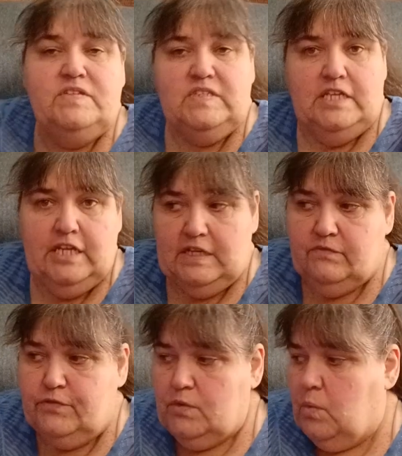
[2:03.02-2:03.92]
seen it in
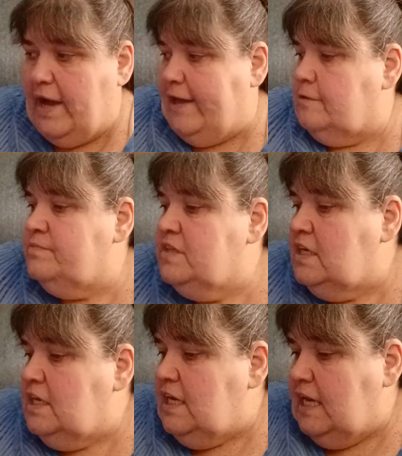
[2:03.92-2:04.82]
for a while.
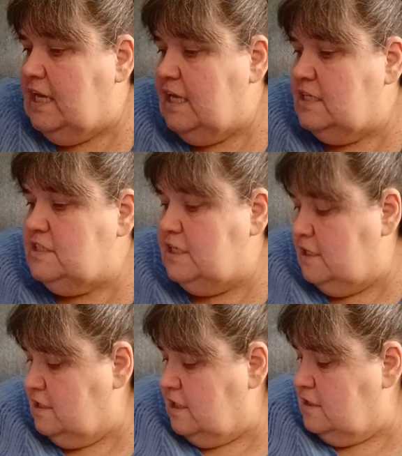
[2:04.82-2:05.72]
And
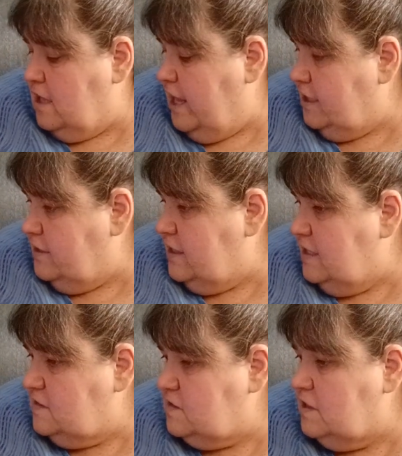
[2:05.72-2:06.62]
a lot of
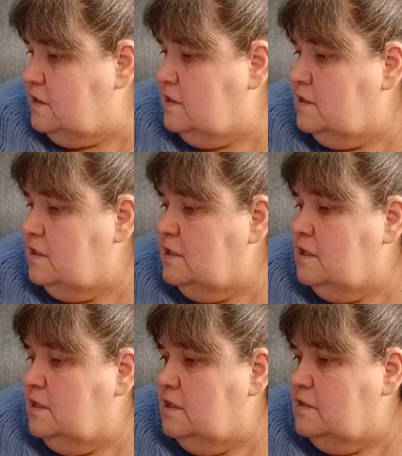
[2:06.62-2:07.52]
this
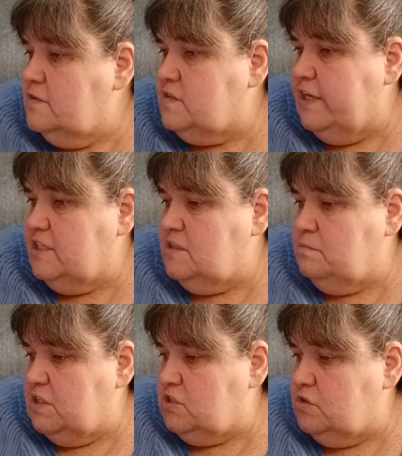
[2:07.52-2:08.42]
looks like it's a
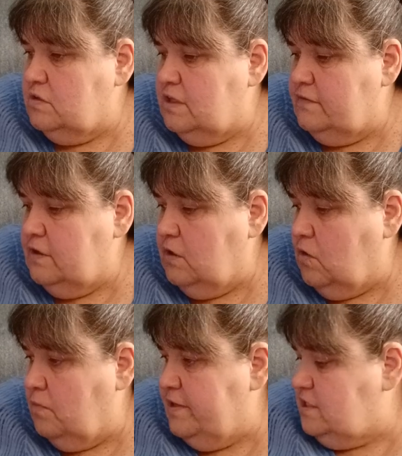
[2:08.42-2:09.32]
mixture of a
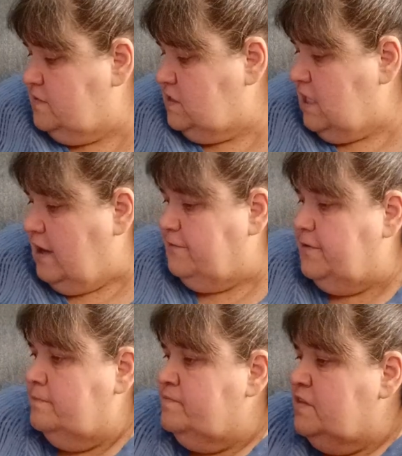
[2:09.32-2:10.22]
whole bunch of stuff.
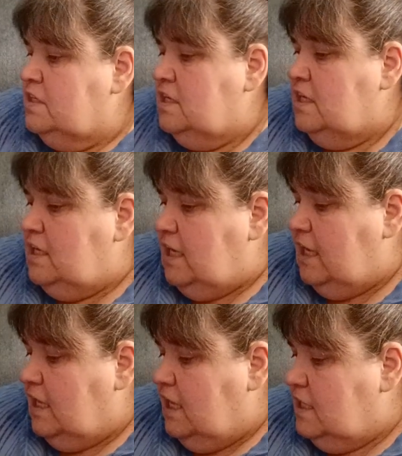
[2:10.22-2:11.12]

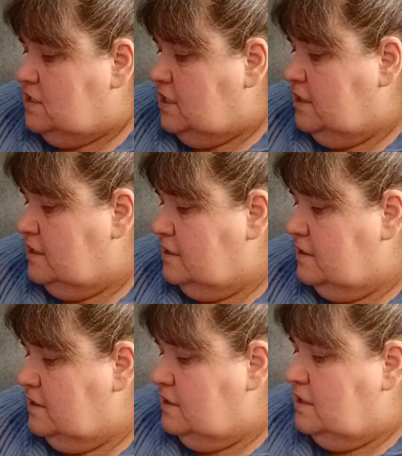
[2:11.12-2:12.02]
And
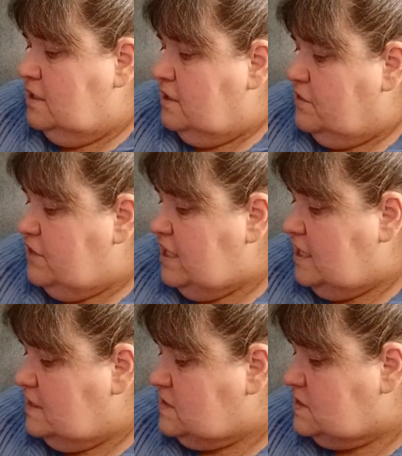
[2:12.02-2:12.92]

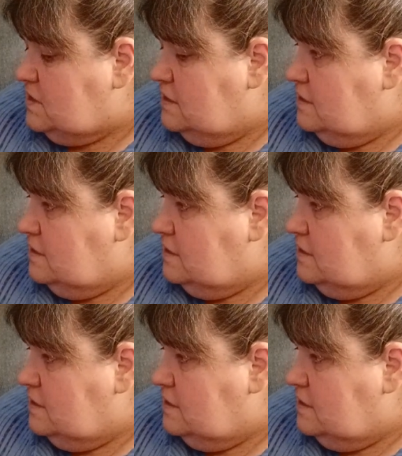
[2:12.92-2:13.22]
this,